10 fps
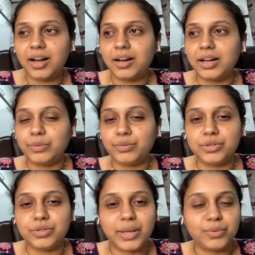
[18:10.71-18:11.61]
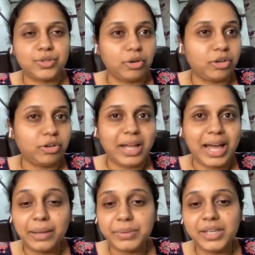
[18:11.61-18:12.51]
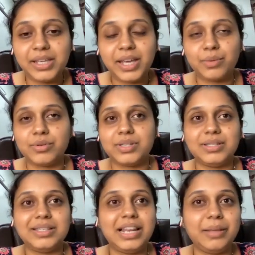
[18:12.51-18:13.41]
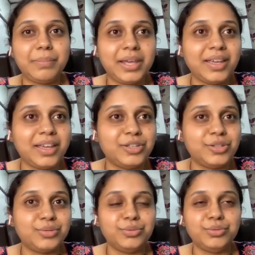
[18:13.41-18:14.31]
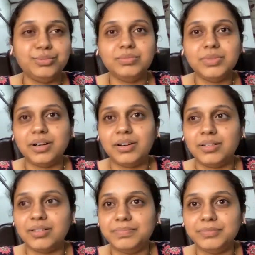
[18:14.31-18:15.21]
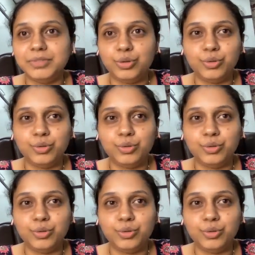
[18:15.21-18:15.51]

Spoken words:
I was not at all happy. I was slipping into a